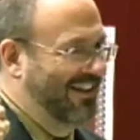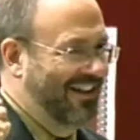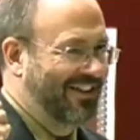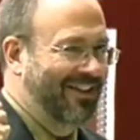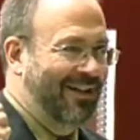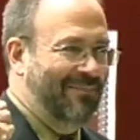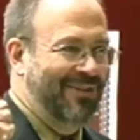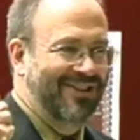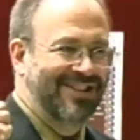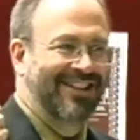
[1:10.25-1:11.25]
held it up
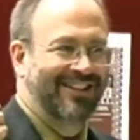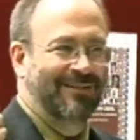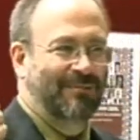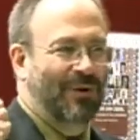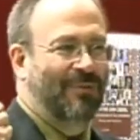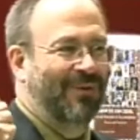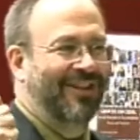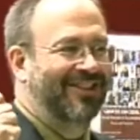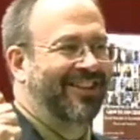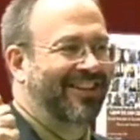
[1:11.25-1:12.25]
and said,
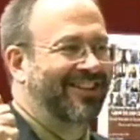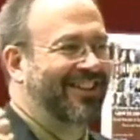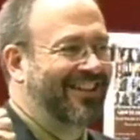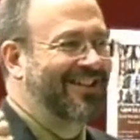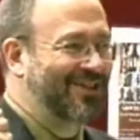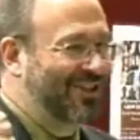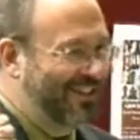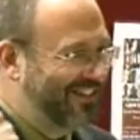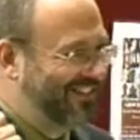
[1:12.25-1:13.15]
"Appropriate technology,"